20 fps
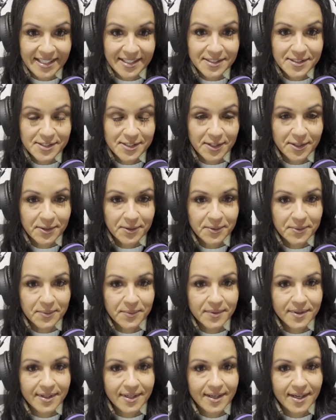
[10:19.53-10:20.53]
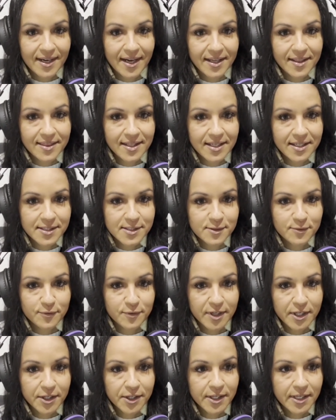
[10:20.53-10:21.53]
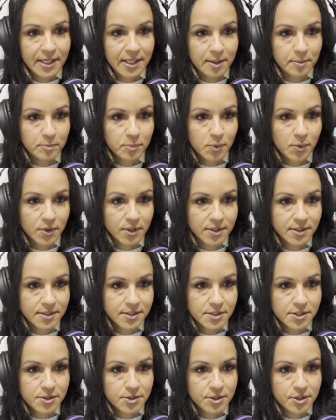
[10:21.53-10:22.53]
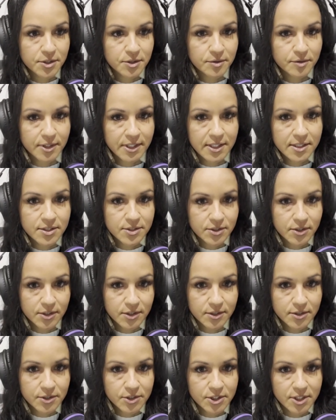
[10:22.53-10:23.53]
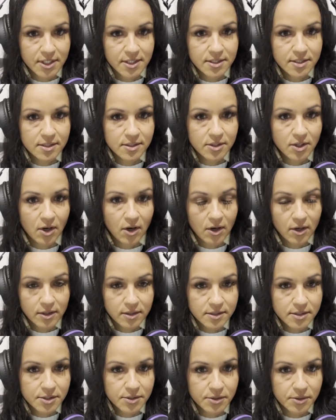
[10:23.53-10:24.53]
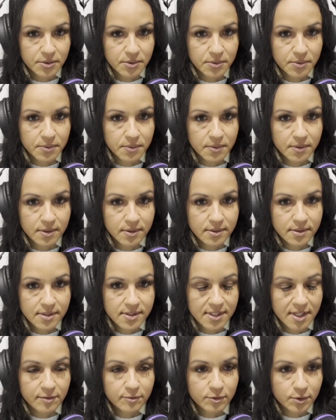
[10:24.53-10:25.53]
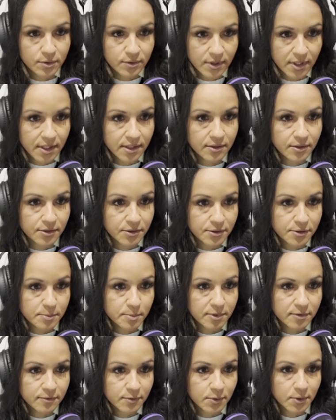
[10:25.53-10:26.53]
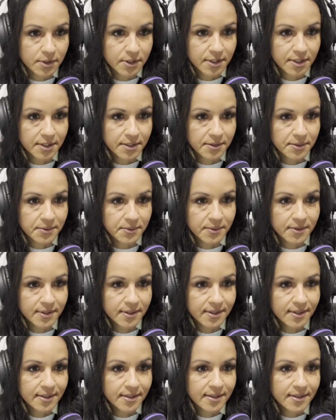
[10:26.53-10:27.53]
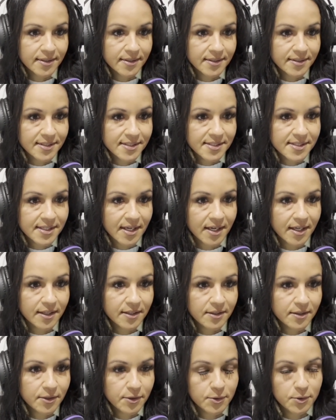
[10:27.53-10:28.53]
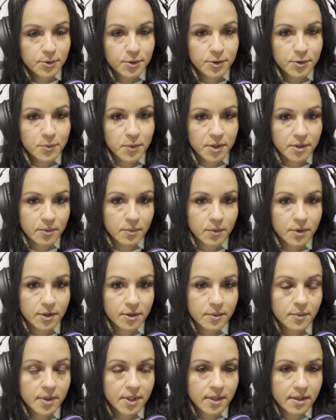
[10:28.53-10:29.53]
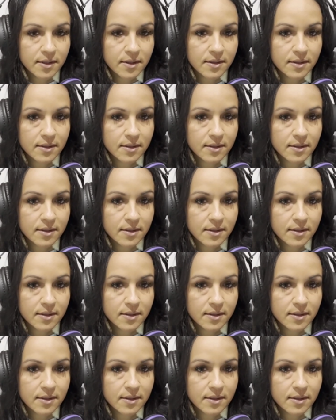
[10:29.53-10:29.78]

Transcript: So I think it's very important to do your research and to talk to several lenders before you decide who you want to work with.